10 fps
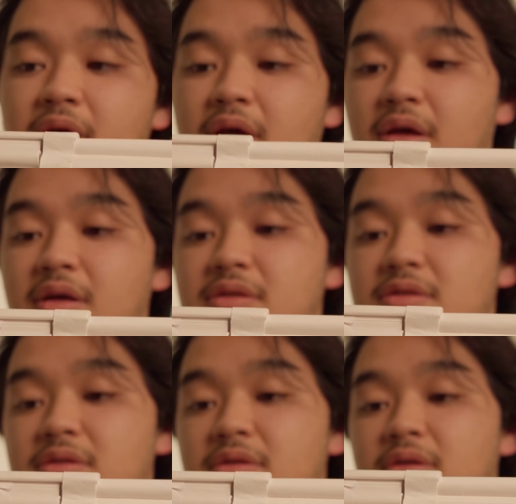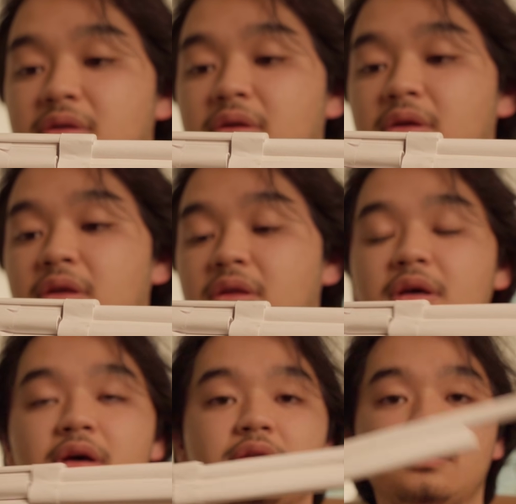And
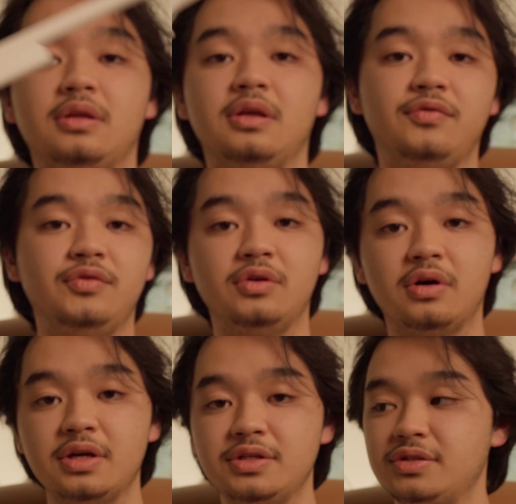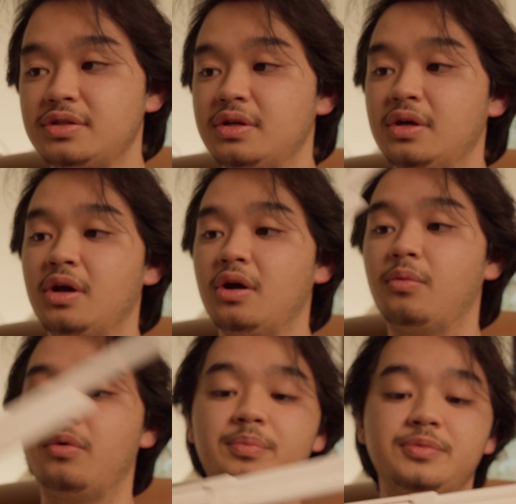yeah, if you guys
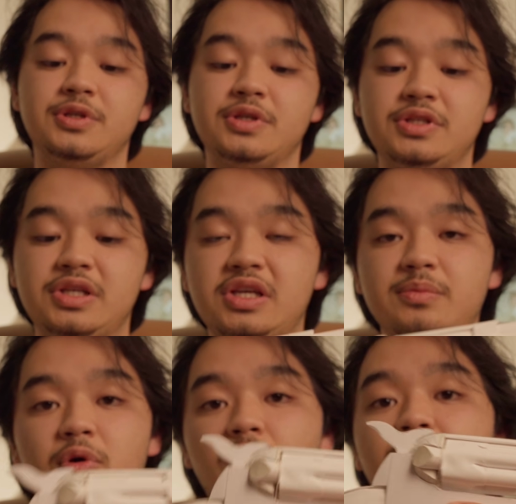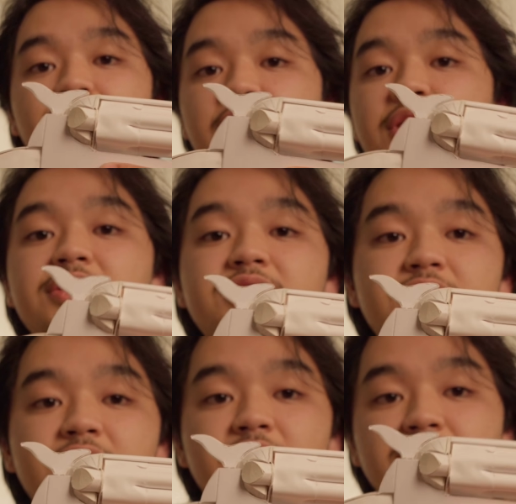want to see more of
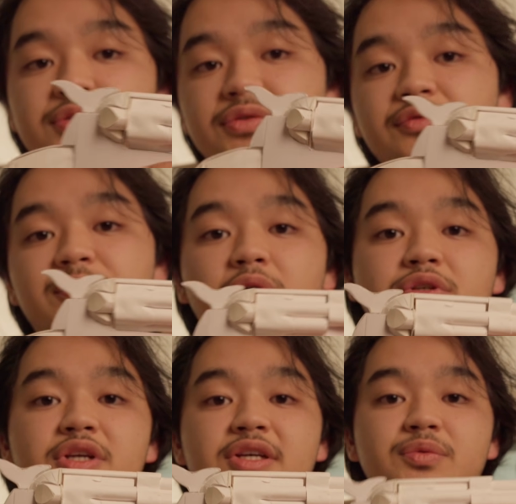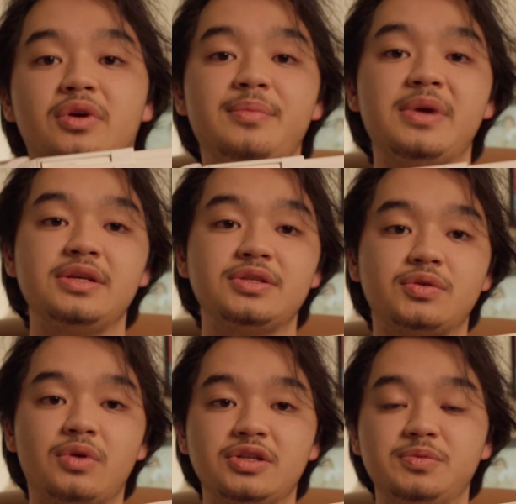these sort of projects where I make
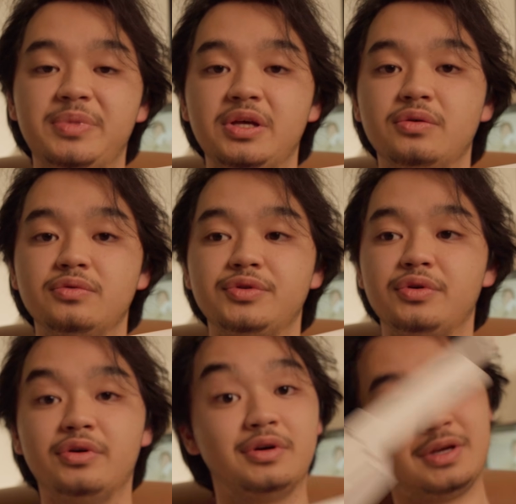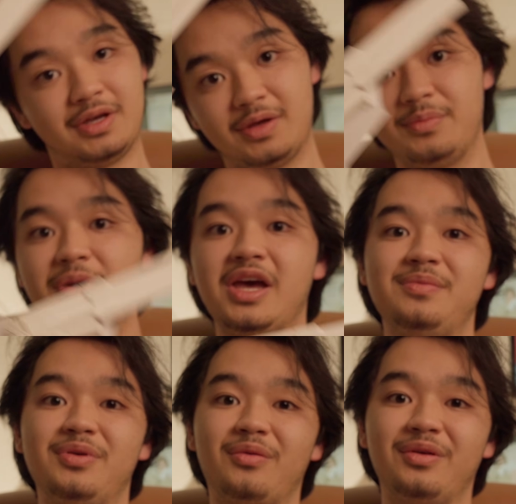scratch builds or
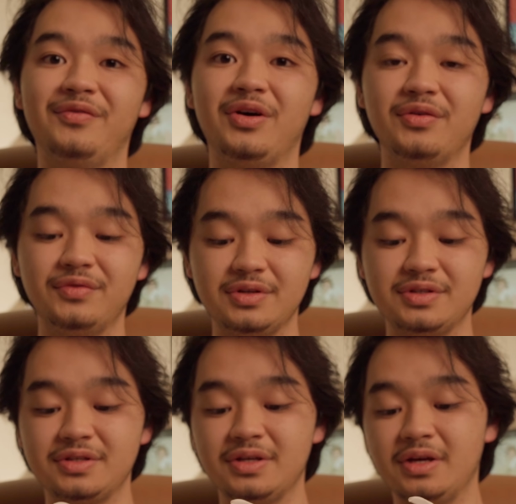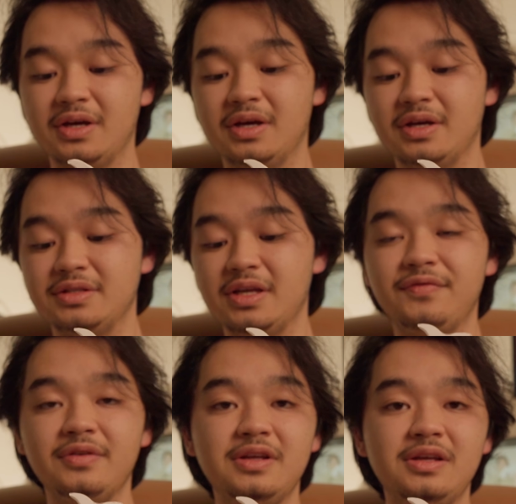paper revolvers,
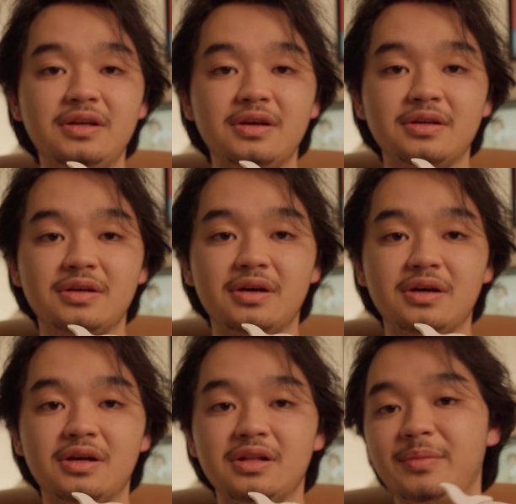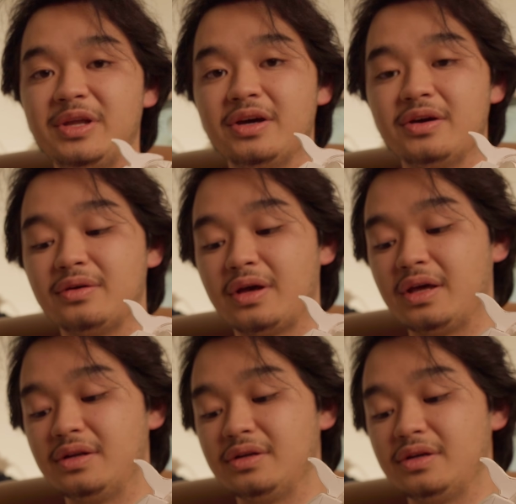definitely let me know,
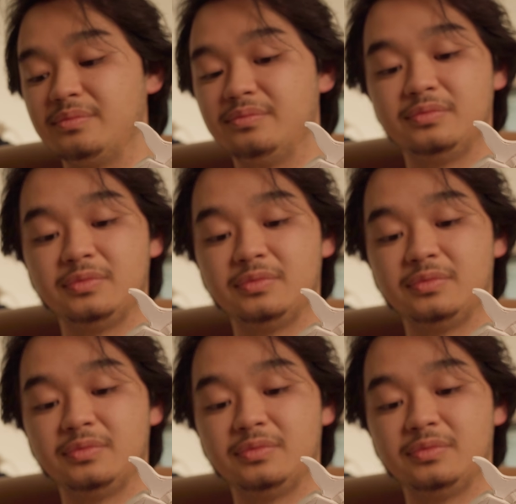and